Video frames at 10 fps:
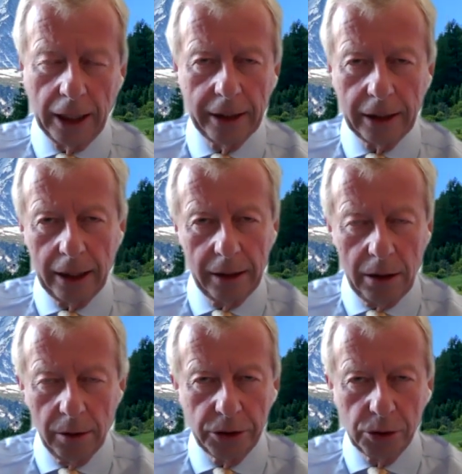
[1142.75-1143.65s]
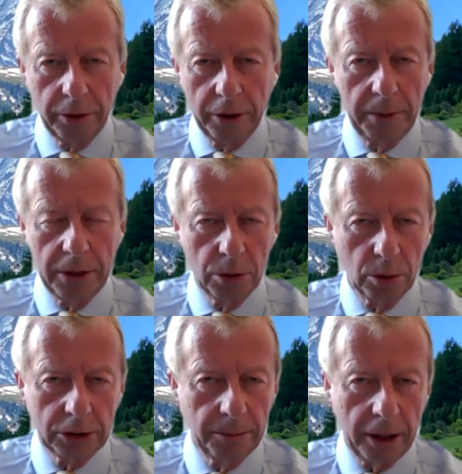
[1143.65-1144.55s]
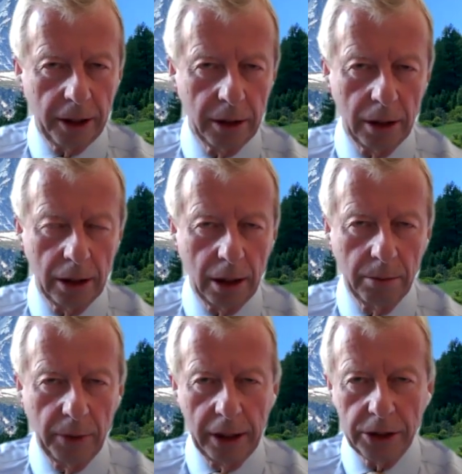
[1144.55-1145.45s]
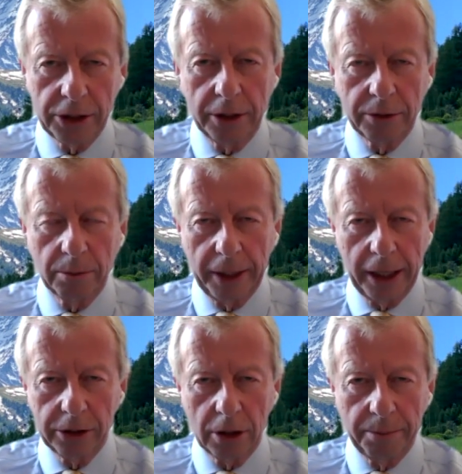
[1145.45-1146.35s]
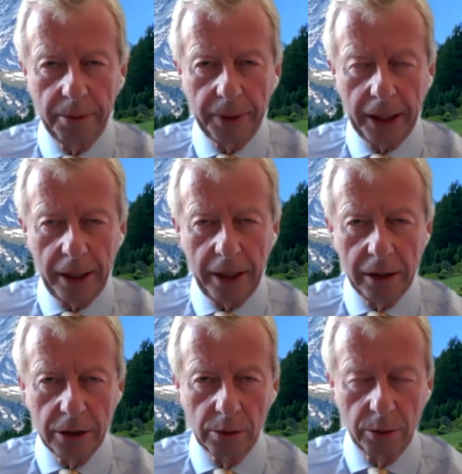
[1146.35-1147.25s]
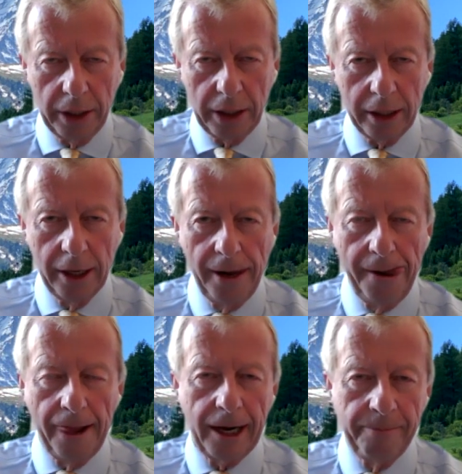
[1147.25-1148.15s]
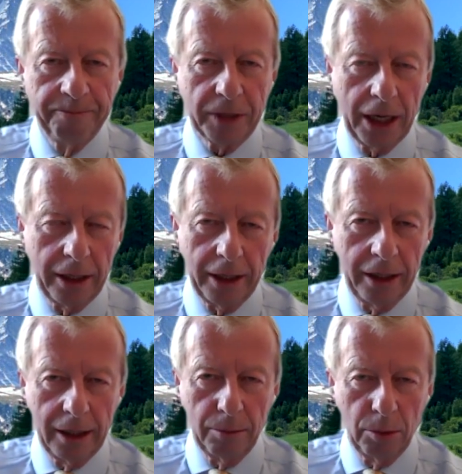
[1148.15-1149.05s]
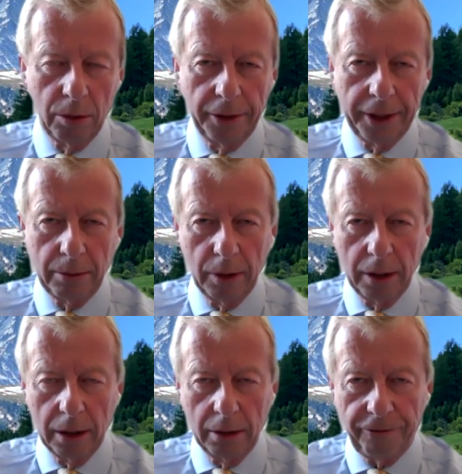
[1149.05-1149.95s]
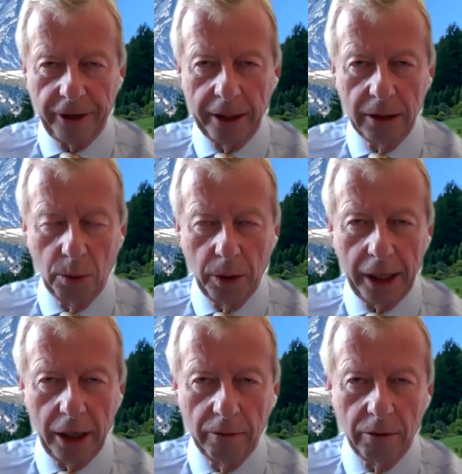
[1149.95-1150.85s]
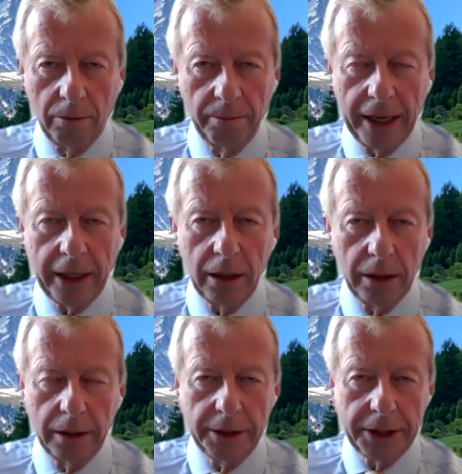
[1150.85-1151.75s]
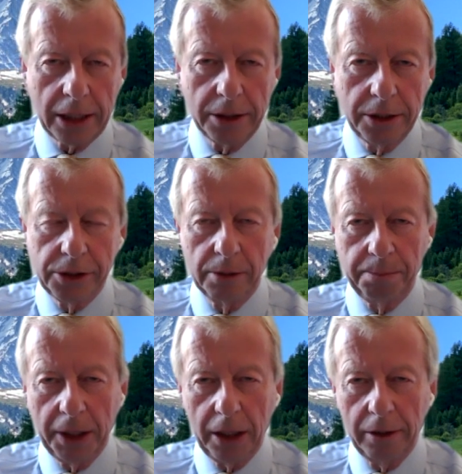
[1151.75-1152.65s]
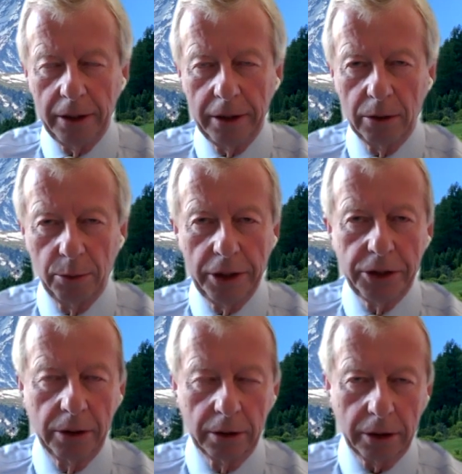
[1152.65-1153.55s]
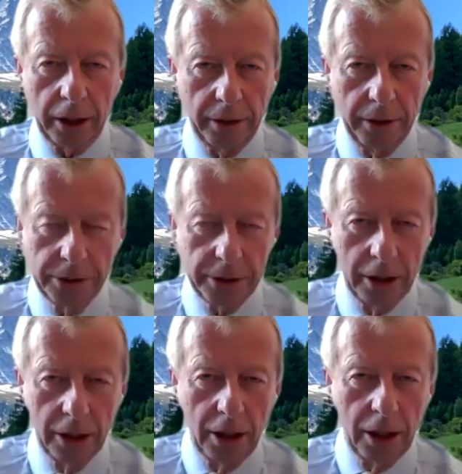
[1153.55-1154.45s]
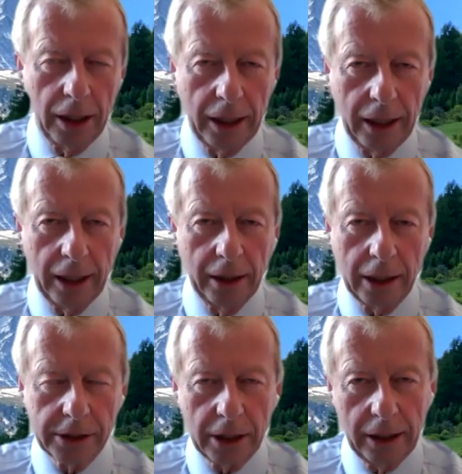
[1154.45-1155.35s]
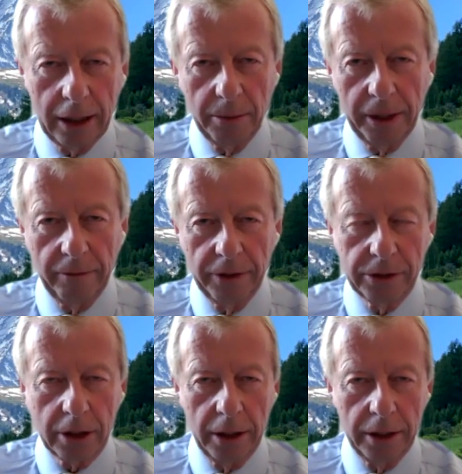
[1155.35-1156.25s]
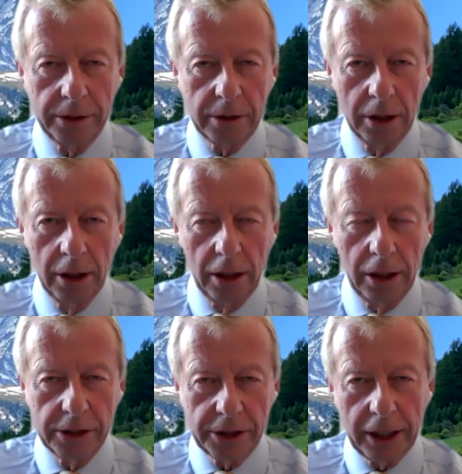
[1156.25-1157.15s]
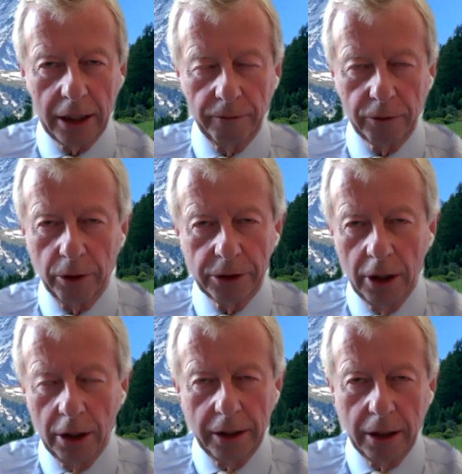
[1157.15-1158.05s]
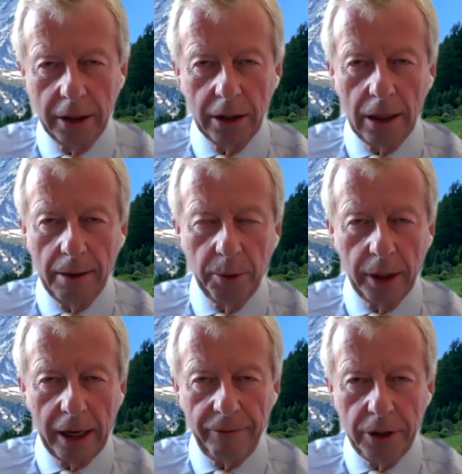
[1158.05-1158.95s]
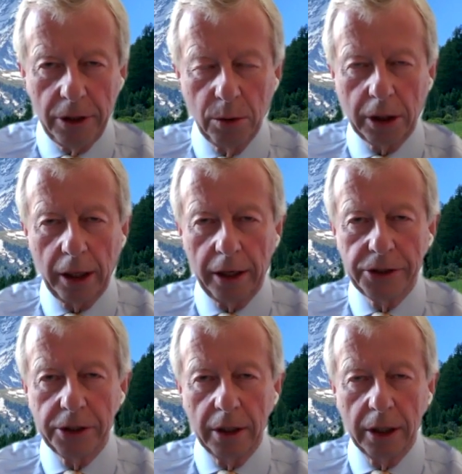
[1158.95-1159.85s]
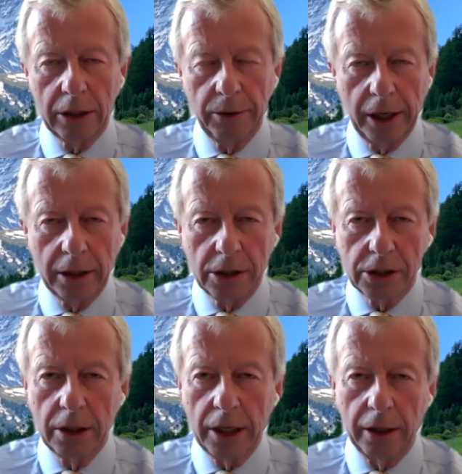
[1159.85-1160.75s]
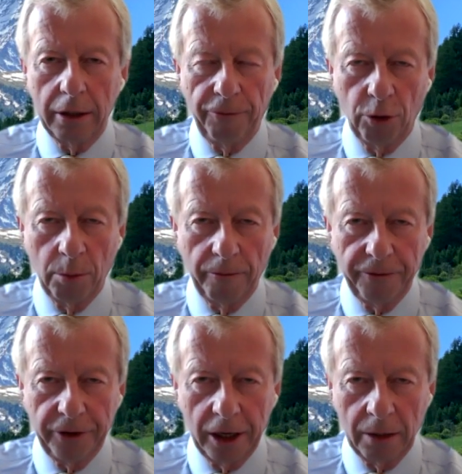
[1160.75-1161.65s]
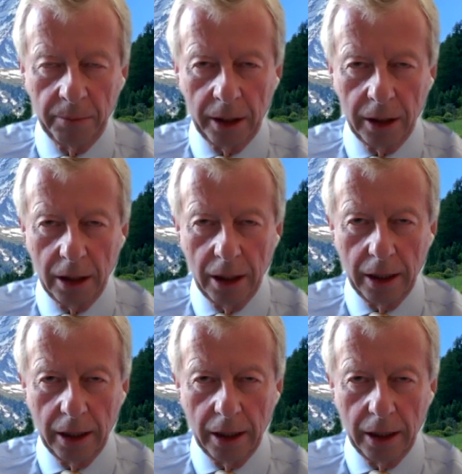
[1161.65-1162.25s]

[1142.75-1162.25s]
And you know, it's already been talked about, and many central banks are preparing this already. And then they will find a way of making the debt disappear in the original currency and say, now we have this currency. Instead, of course, whatever new currency they create is another form of fiat money.